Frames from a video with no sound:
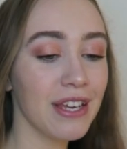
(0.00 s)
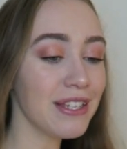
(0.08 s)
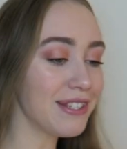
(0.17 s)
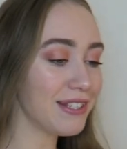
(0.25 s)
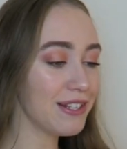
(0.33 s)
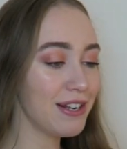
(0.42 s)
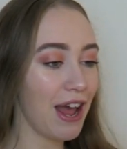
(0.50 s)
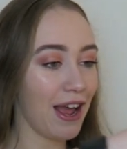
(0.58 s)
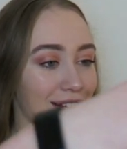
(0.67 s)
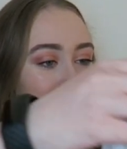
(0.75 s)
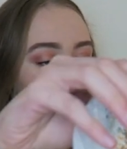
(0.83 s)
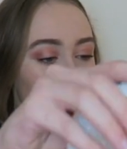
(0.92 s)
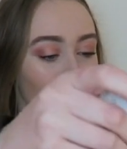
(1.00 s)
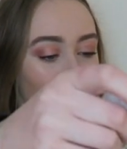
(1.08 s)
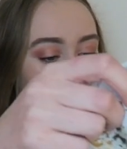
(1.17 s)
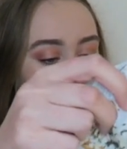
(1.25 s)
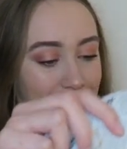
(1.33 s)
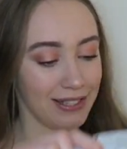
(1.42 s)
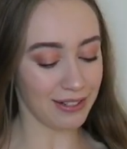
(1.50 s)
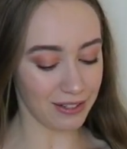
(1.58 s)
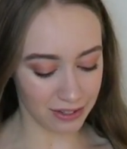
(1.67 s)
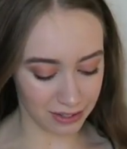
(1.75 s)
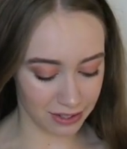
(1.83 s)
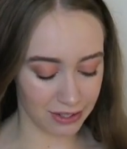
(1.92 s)
This next dress,
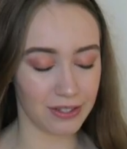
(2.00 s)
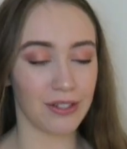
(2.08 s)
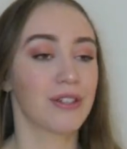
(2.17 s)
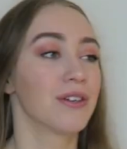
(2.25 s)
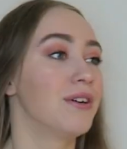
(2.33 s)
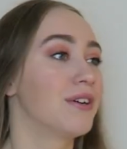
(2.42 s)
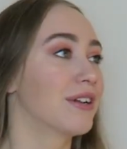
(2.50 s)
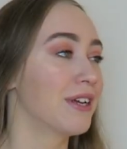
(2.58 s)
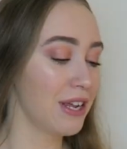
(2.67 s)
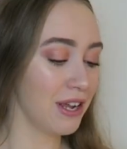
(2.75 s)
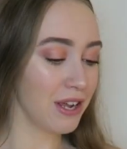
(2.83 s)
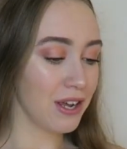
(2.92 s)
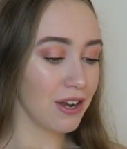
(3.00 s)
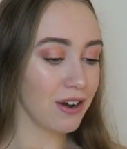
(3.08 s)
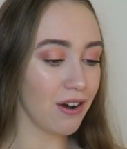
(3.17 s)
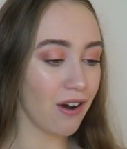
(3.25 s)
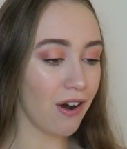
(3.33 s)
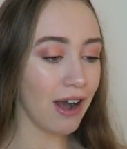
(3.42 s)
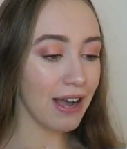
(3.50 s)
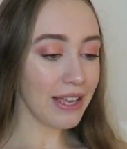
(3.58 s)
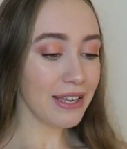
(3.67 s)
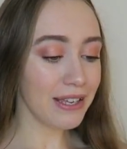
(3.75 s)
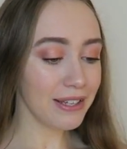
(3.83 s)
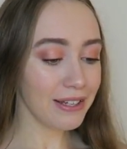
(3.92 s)
oh god,
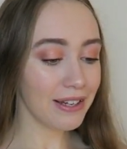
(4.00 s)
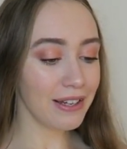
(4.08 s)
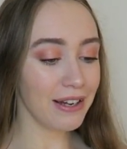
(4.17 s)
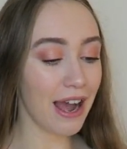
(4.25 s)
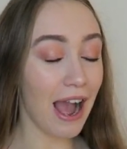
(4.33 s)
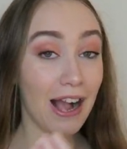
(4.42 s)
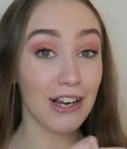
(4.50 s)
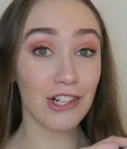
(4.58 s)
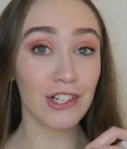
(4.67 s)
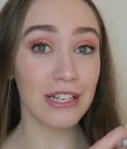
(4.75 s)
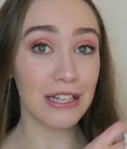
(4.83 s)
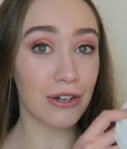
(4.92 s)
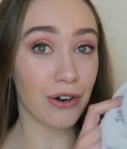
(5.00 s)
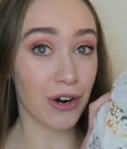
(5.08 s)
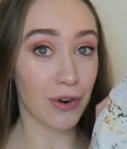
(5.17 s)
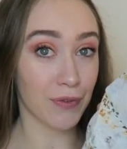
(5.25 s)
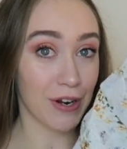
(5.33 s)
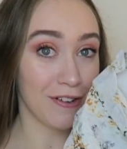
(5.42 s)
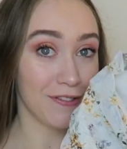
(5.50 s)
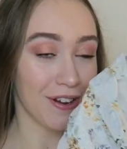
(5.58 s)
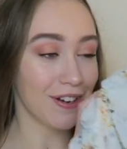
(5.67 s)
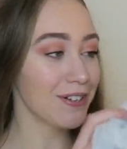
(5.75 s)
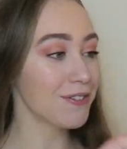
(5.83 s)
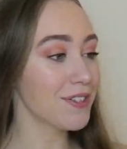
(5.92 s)
I actually got a
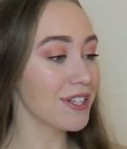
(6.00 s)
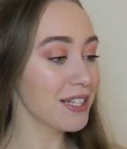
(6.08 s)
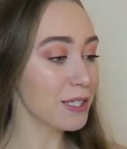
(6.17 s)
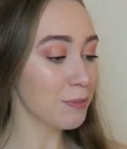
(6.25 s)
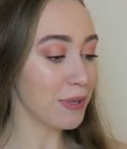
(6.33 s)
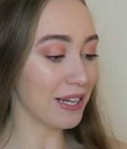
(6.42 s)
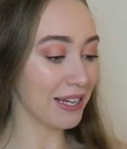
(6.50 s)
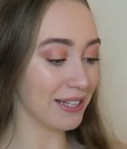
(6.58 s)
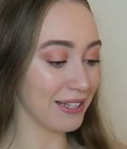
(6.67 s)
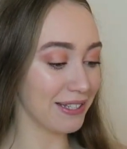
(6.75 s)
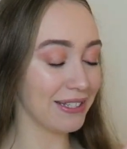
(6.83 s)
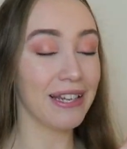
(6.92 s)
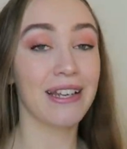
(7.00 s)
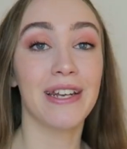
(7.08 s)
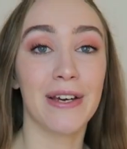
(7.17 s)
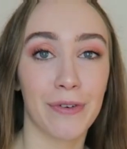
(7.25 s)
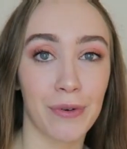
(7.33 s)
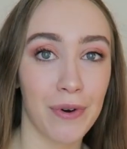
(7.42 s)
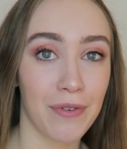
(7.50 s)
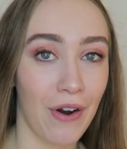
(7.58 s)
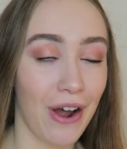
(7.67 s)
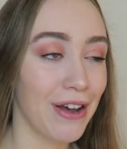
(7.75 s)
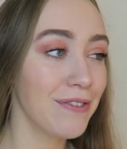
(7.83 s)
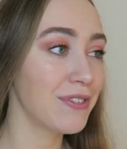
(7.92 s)
refund for this because it never
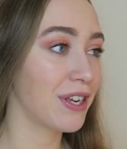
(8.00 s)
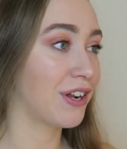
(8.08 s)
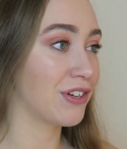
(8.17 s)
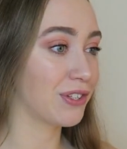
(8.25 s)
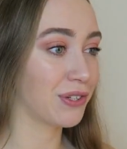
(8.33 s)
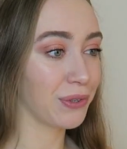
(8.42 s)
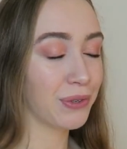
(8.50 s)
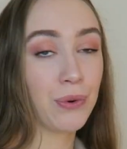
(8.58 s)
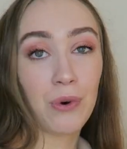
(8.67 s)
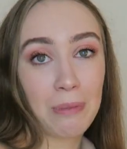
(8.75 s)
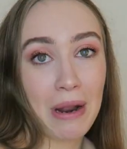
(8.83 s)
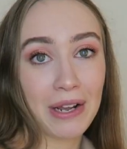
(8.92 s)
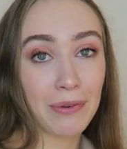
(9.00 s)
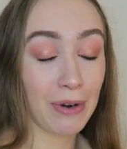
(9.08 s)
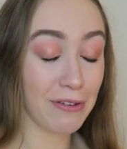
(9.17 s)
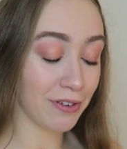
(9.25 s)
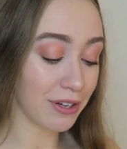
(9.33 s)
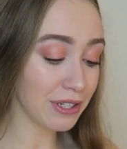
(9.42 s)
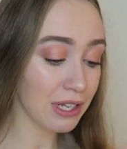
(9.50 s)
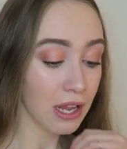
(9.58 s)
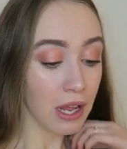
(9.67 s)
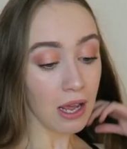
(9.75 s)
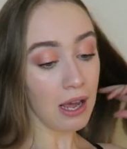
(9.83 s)
arrived and I just got an automatic refund,